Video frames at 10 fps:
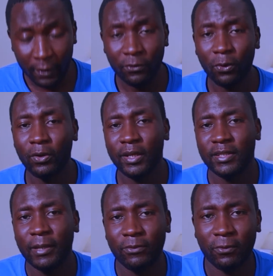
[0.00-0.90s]
So in
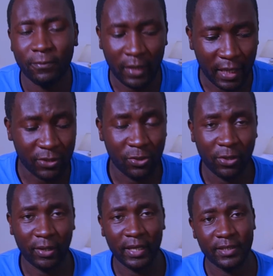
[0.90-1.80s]
terms of should
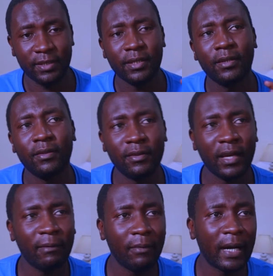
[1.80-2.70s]
you get it,
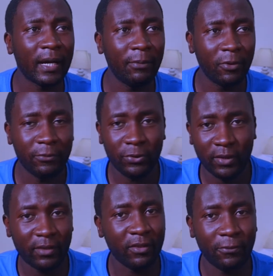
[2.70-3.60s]
there are a couple of use
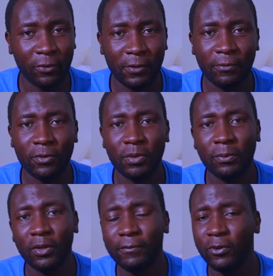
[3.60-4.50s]
cases for different
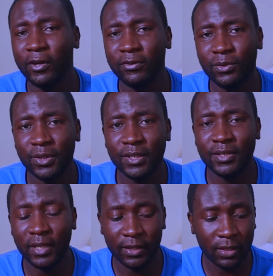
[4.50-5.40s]
people. If you're a
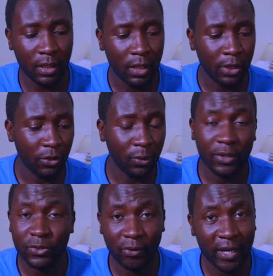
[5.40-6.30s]
student and you
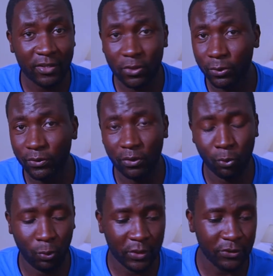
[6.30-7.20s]
want to write notes, you want